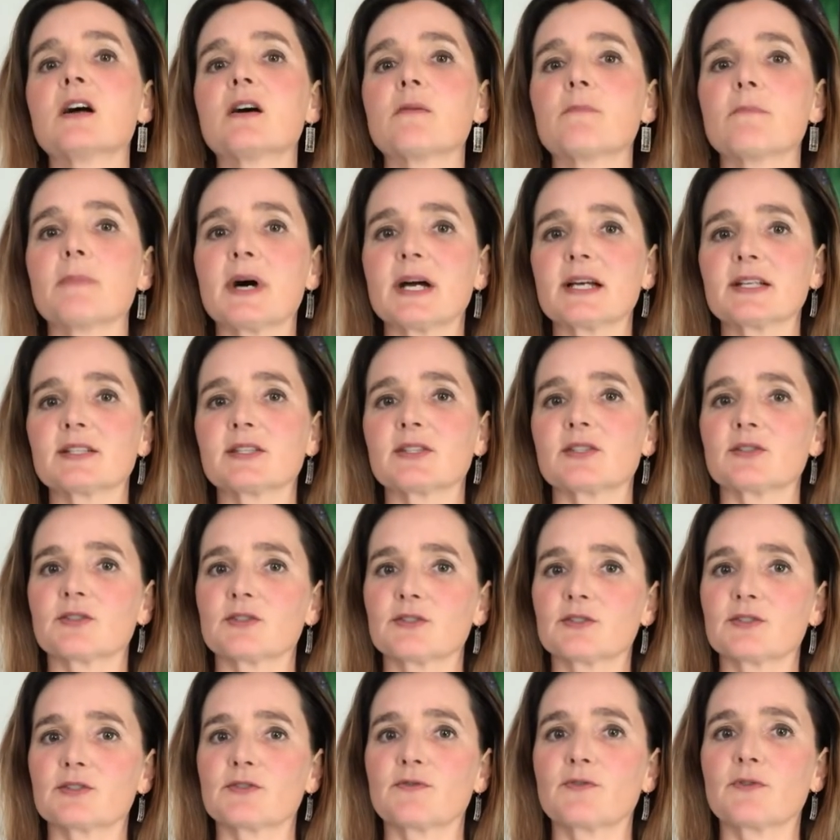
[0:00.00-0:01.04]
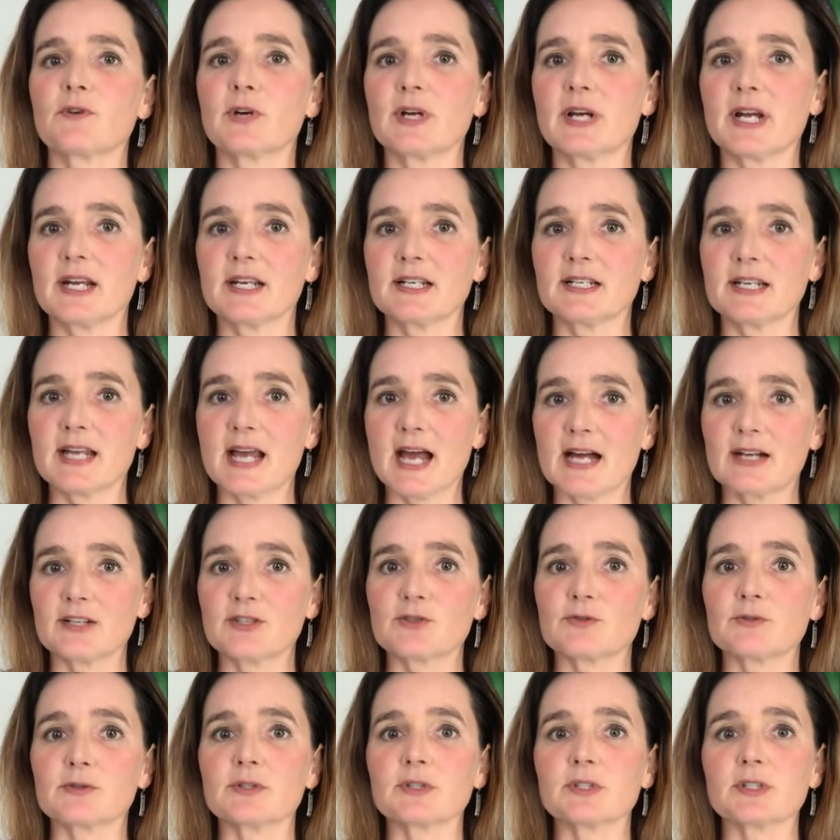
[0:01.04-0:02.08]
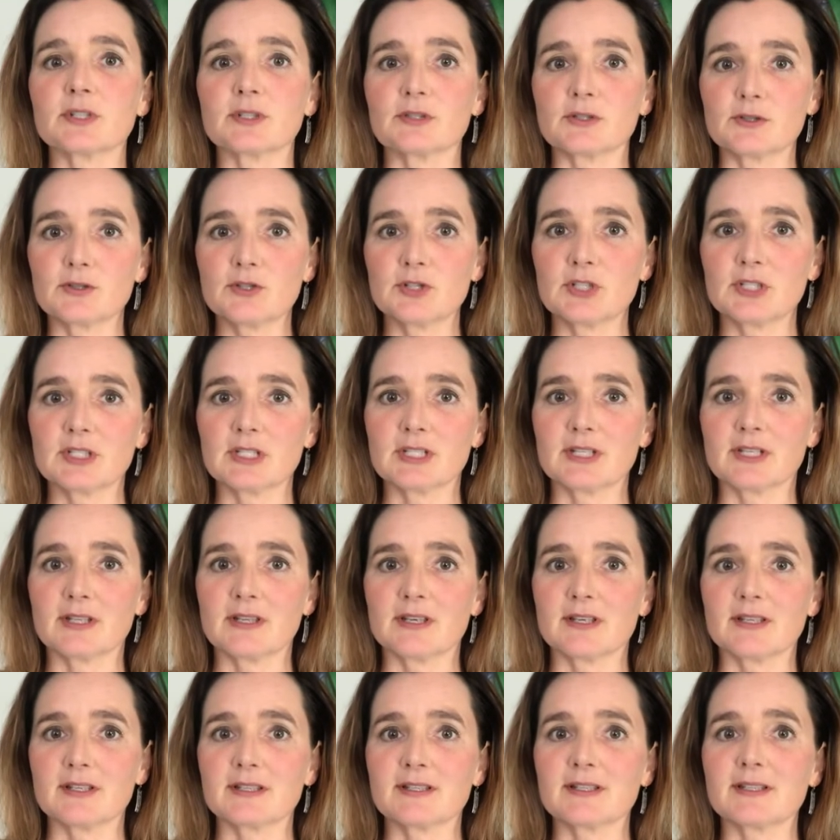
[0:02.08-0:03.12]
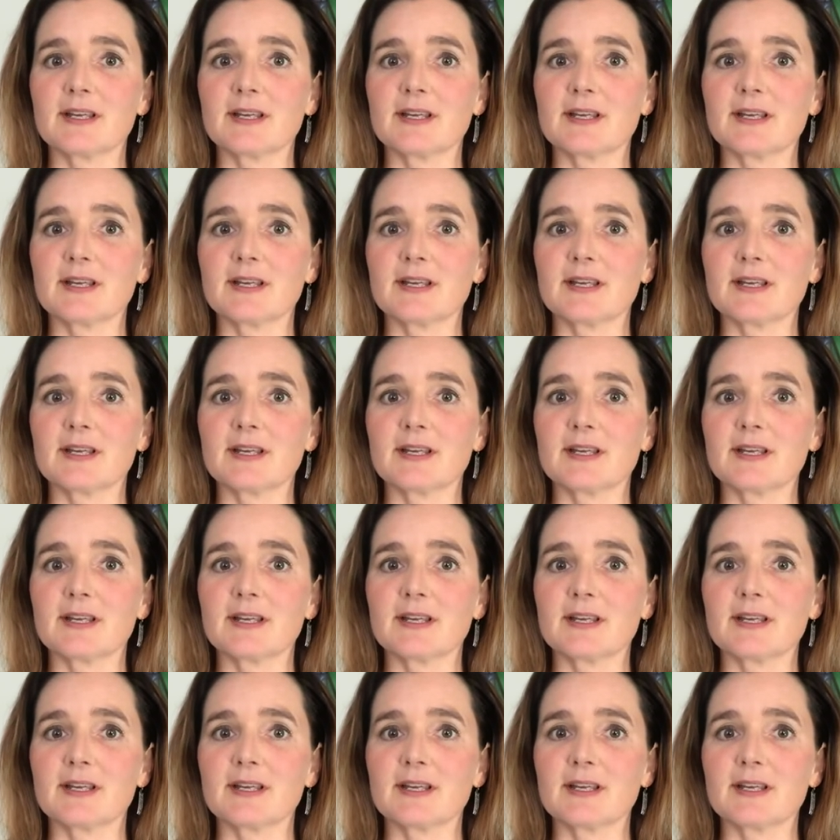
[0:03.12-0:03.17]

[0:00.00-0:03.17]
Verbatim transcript: my search for a natural solution to this.